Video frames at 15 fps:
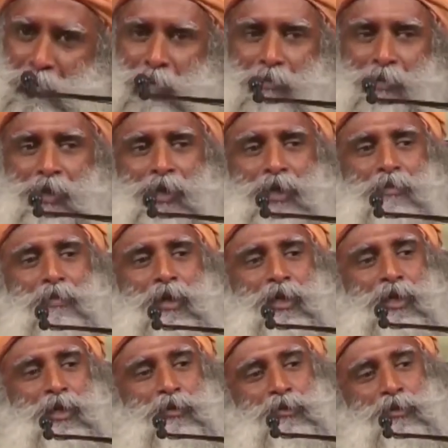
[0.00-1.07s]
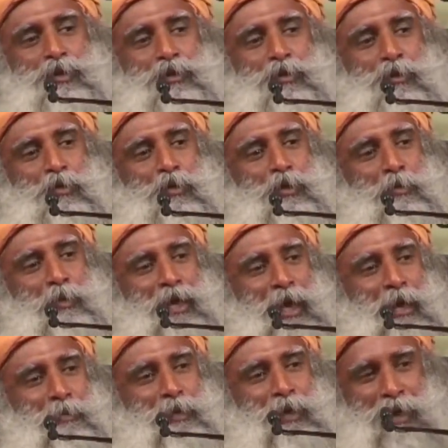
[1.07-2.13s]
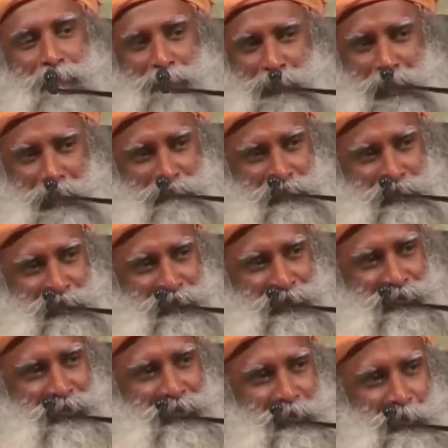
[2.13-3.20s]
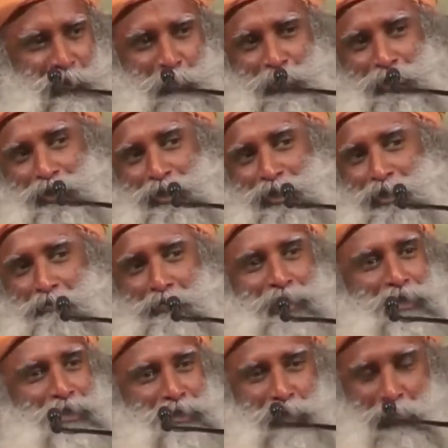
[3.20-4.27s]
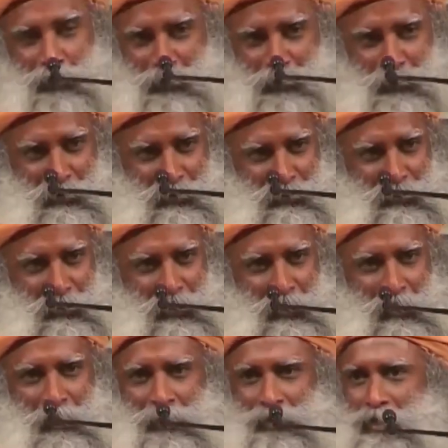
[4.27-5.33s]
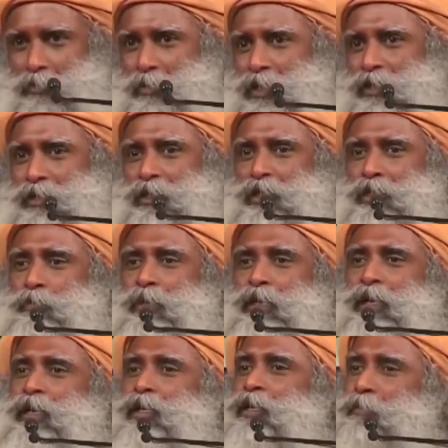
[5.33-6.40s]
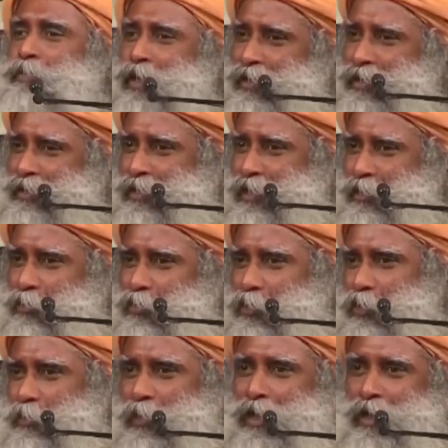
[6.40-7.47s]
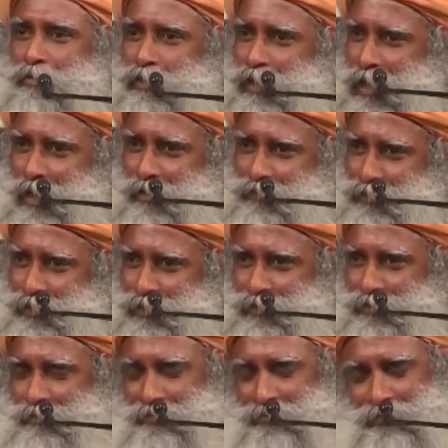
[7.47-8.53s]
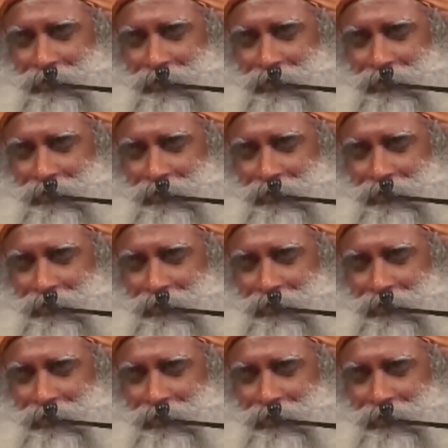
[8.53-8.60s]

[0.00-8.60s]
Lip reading: By making money, you think you're going to be happy ever after, you will discover it is not so. Somebody thinks by getting married, they're going to be ever after